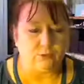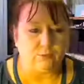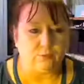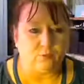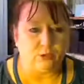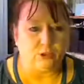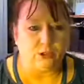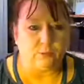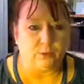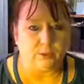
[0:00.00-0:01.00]
So before you
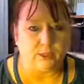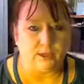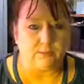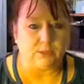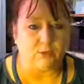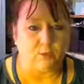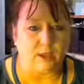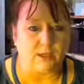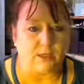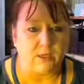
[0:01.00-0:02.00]
jump on the Amazon
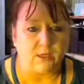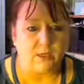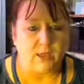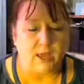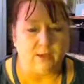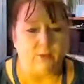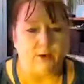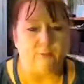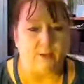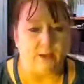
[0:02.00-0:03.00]
wagon, I want
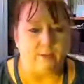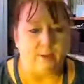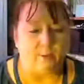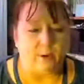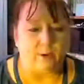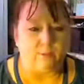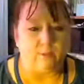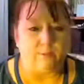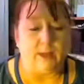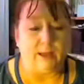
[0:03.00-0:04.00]
everybody to be aware of
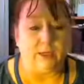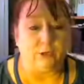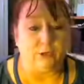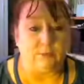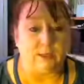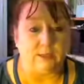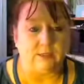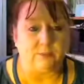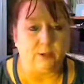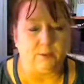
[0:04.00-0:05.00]
what my year's been.
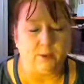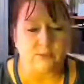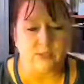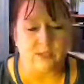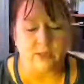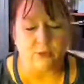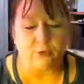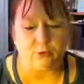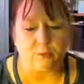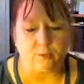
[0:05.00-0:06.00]
So I'm going to post that in the other
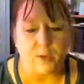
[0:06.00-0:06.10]
group.